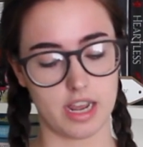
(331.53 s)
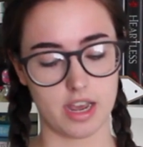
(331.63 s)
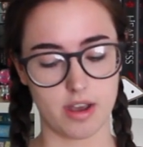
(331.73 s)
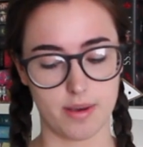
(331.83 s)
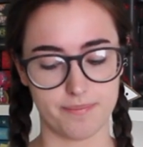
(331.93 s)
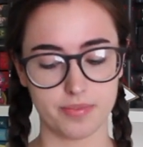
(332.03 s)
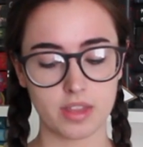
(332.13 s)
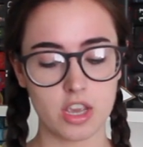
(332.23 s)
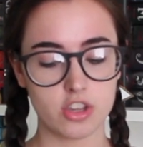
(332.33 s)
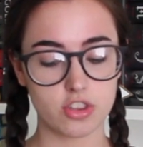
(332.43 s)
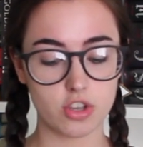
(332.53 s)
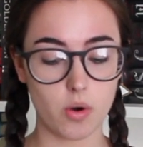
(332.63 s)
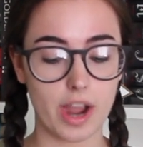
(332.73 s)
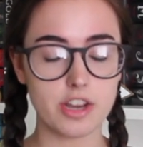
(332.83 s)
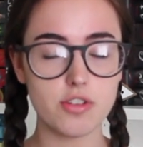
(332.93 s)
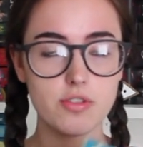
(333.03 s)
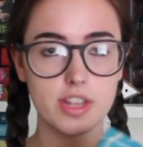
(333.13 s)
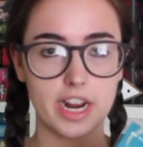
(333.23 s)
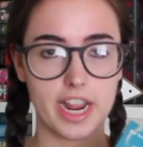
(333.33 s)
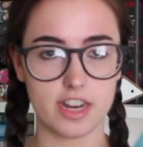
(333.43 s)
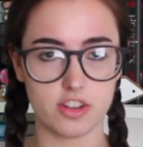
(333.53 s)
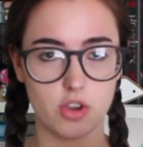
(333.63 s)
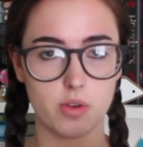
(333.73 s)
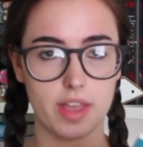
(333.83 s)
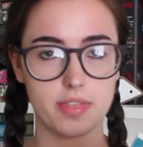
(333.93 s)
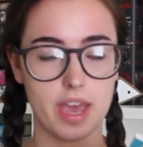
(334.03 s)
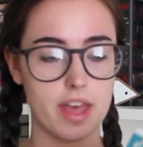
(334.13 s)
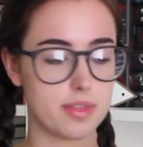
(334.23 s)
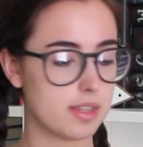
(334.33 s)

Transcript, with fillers: Um, so I knew that I had to go get that.